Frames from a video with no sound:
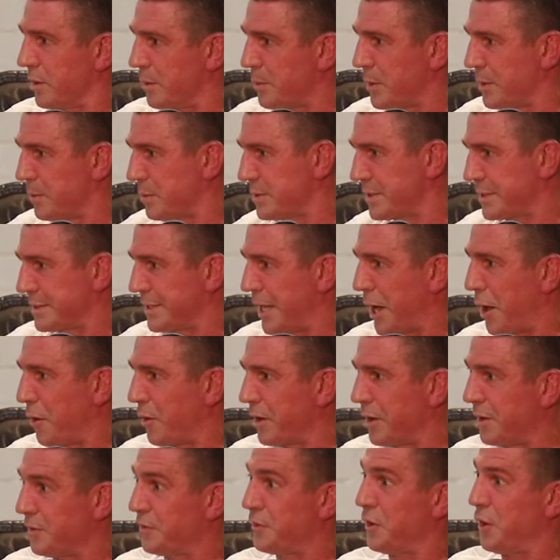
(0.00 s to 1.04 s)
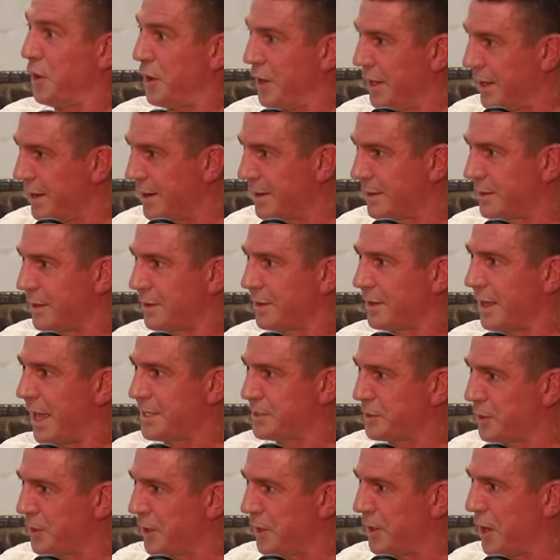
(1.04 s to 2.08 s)
and a bit slower, I got dirtier
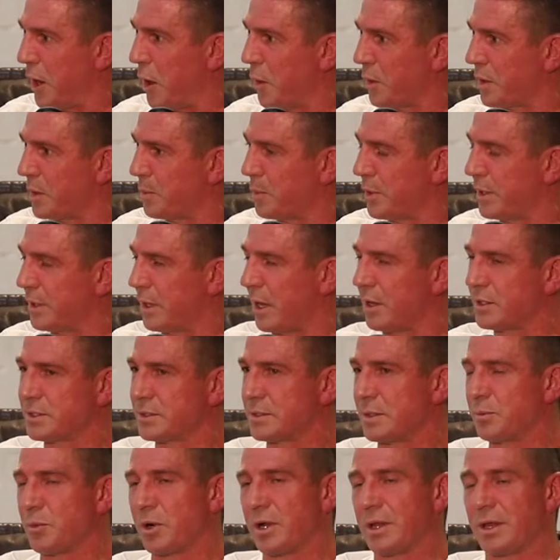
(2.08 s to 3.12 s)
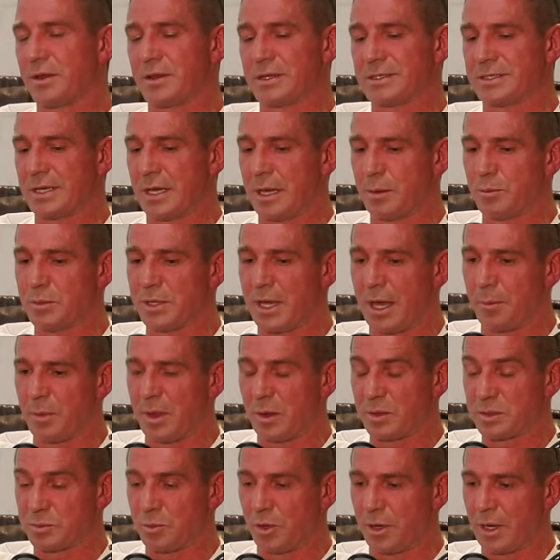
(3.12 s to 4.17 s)
as I got older, but I just didn't want to let the team down.
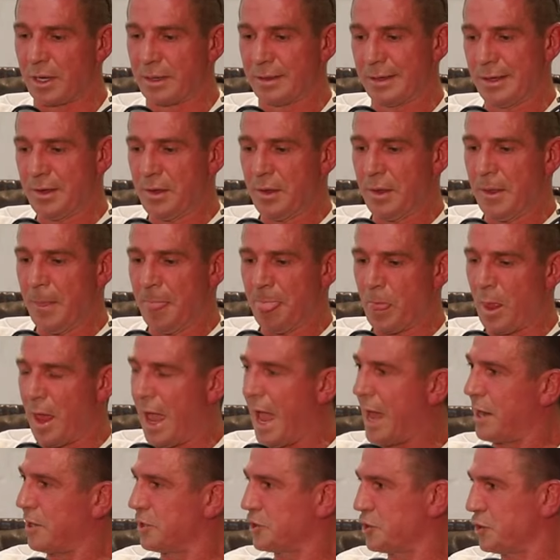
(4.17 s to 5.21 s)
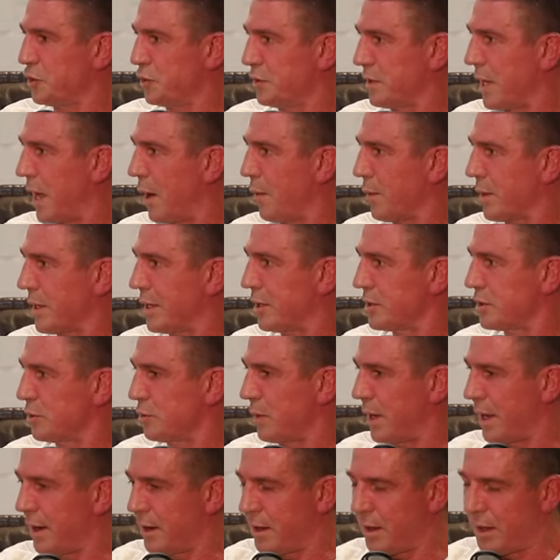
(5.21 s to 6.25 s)
That was my attitude going in. I'd
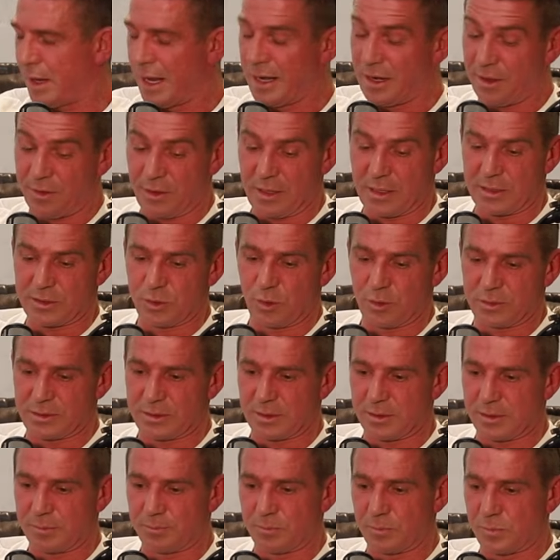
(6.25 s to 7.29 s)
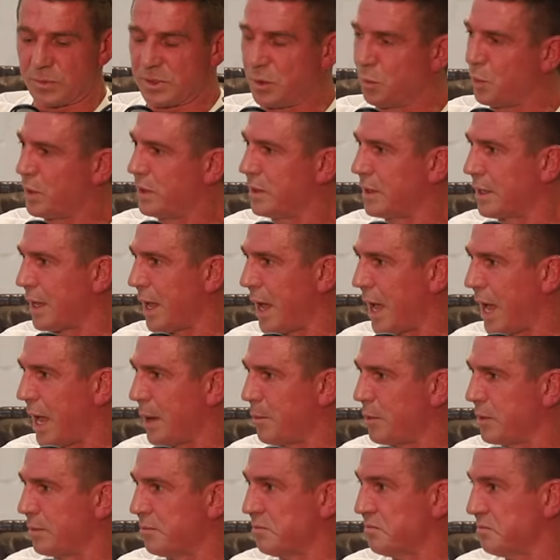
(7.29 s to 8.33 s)
do anything it took to win the
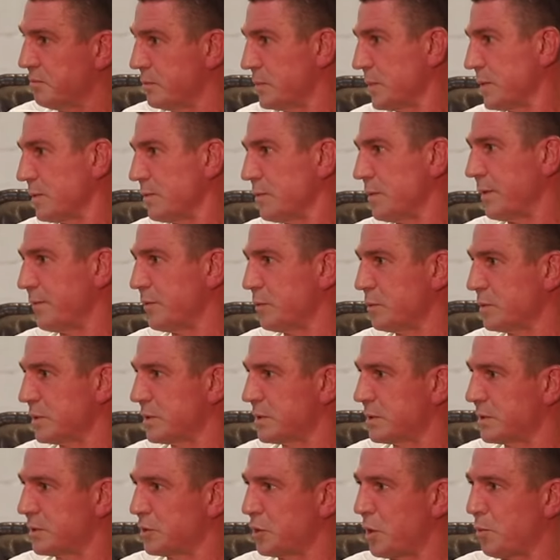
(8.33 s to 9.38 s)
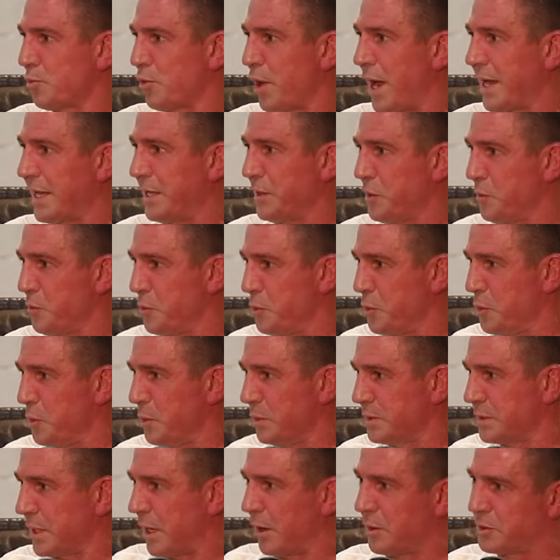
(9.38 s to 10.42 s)
game, and if it was sort of breaking the
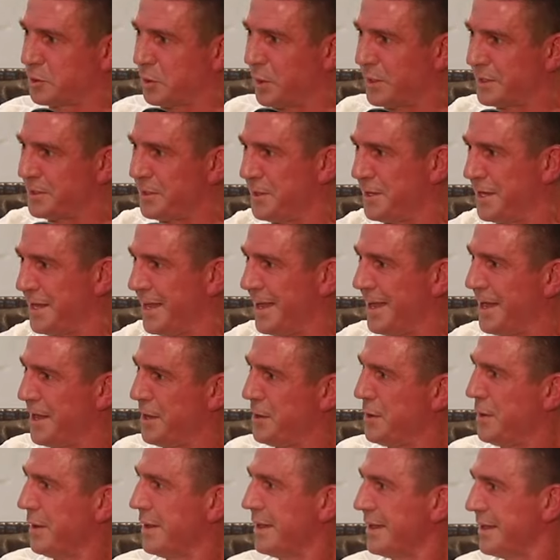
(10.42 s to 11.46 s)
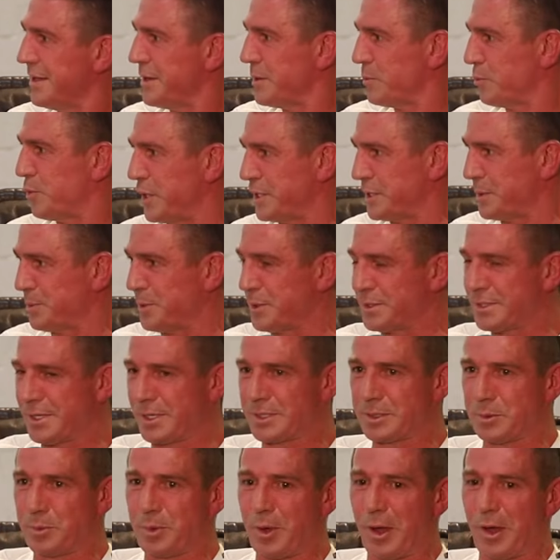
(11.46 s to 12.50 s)
rules, I was always on the precipice, I
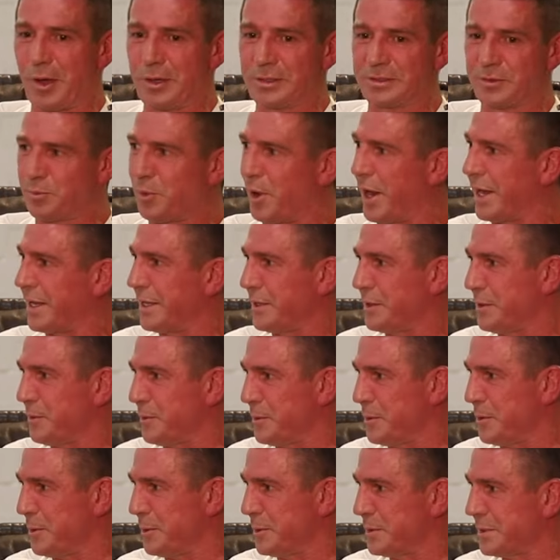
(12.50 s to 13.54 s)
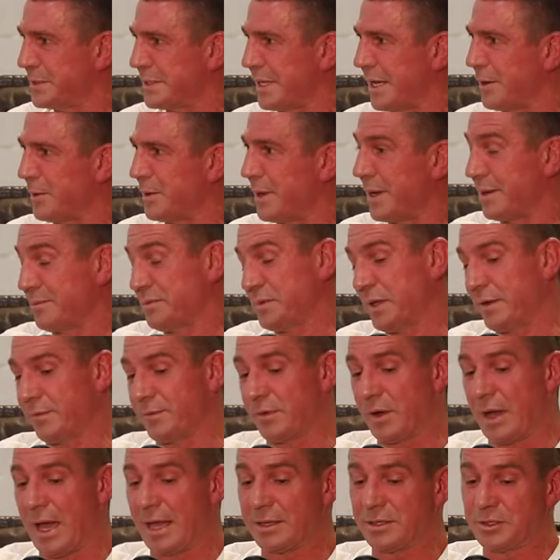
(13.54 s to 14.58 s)
suppose, of breaking the rules. So if
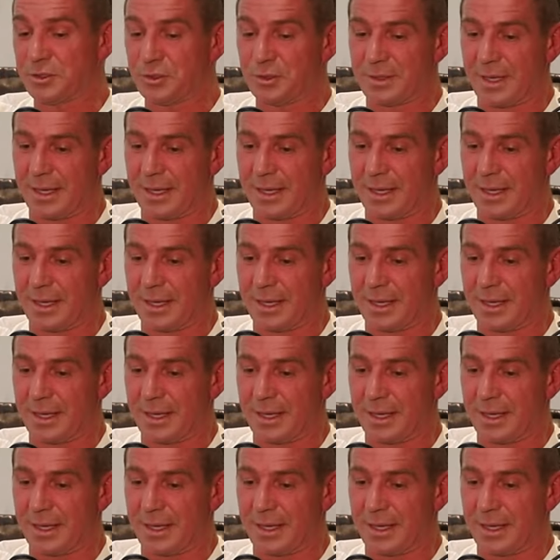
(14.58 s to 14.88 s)
I had to do